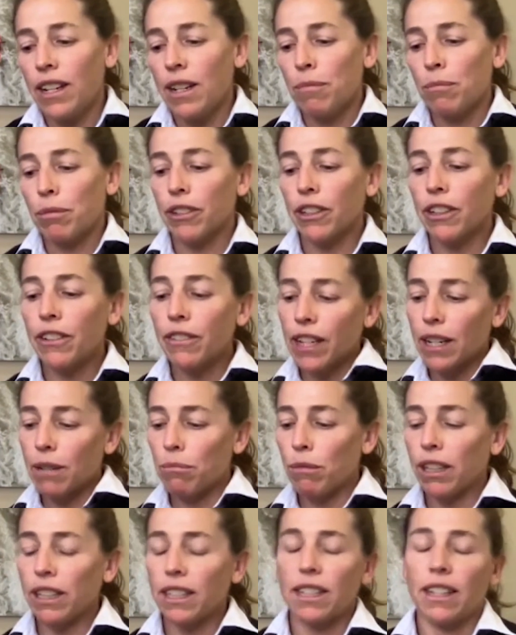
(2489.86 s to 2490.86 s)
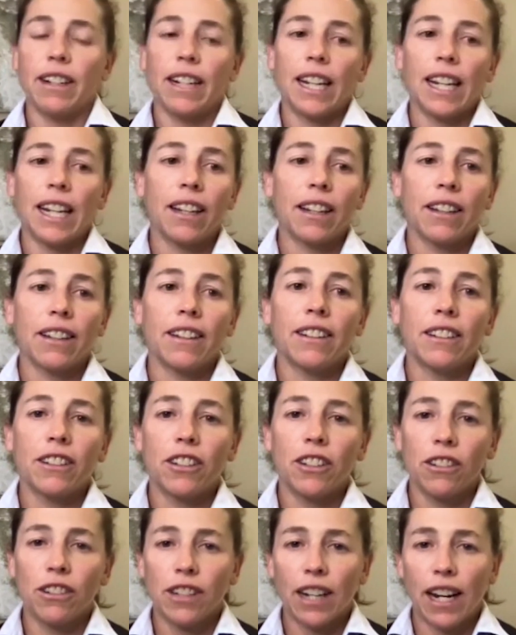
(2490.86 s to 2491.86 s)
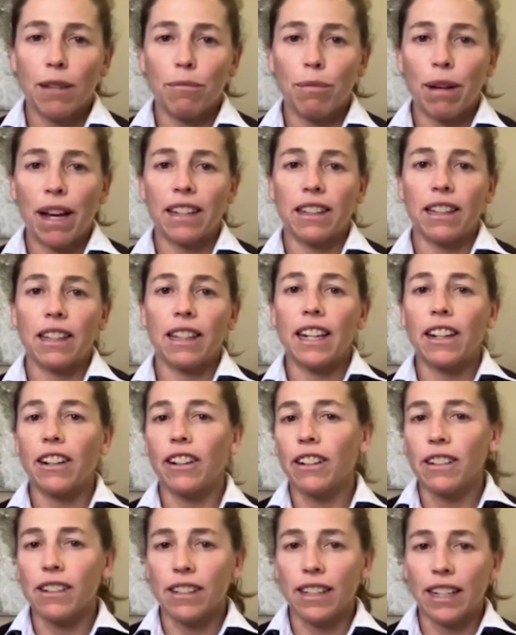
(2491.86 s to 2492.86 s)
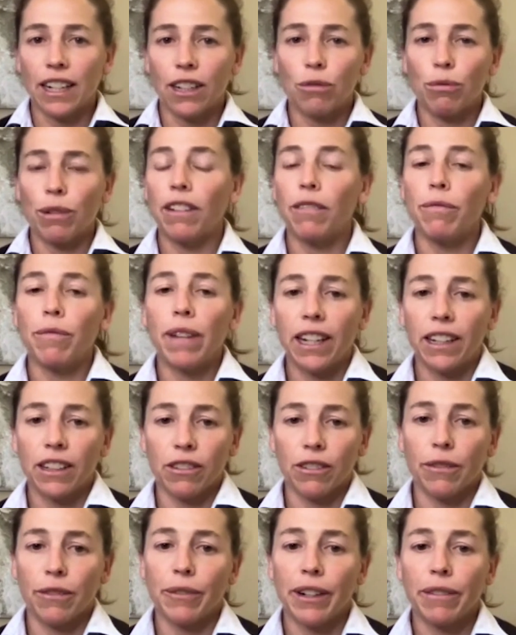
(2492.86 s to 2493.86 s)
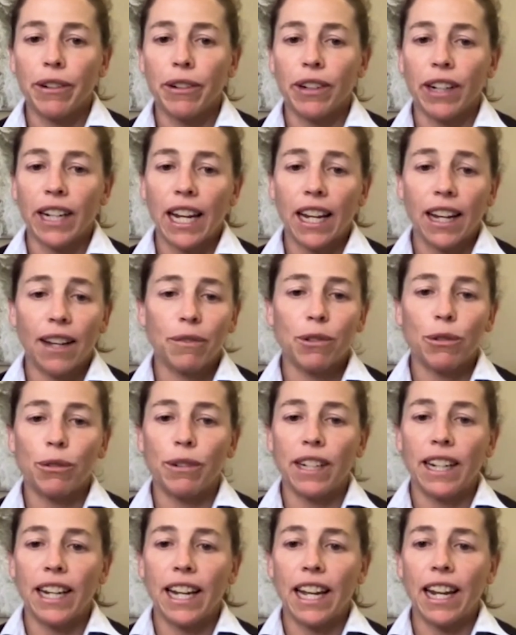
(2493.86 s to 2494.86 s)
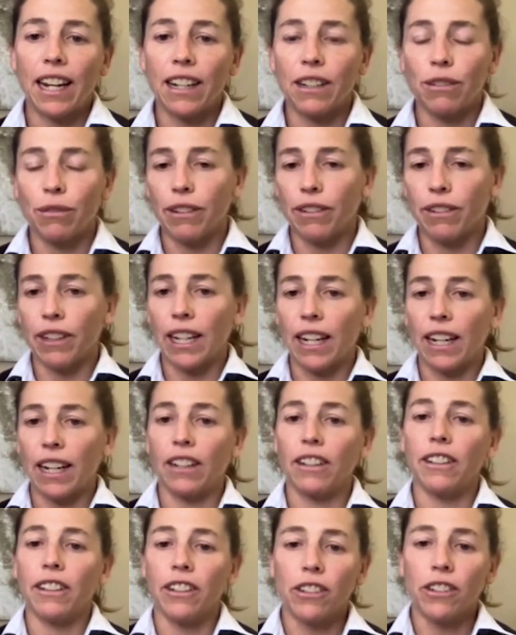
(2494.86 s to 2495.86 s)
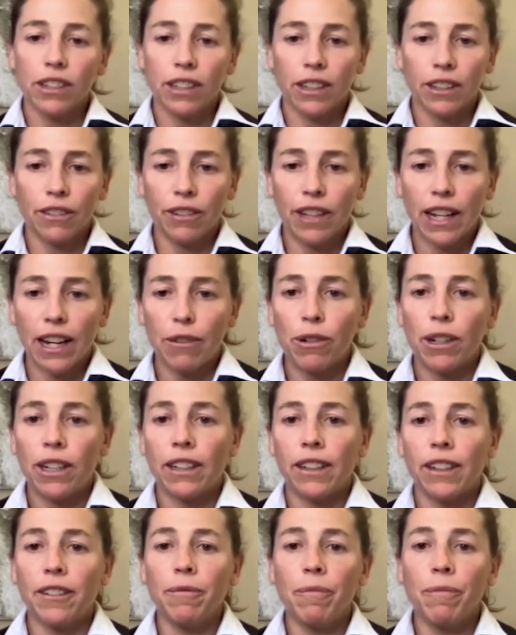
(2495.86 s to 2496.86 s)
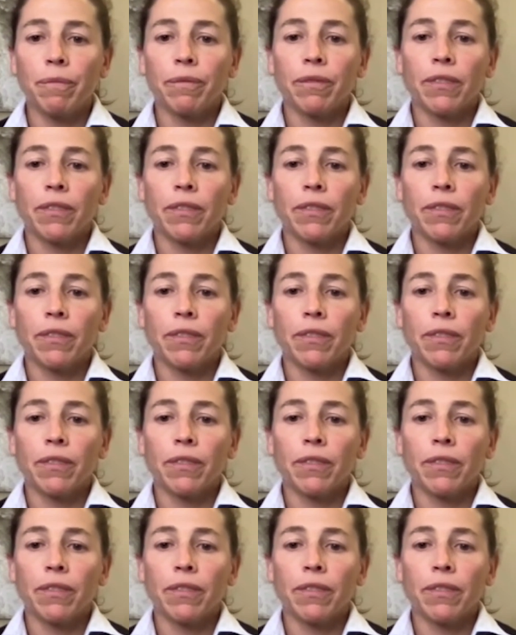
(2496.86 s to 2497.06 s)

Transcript: Peruvian military killed 2 Shining Path leaders like 12 miles from where we were camped one night as we were getting close to the flatwater.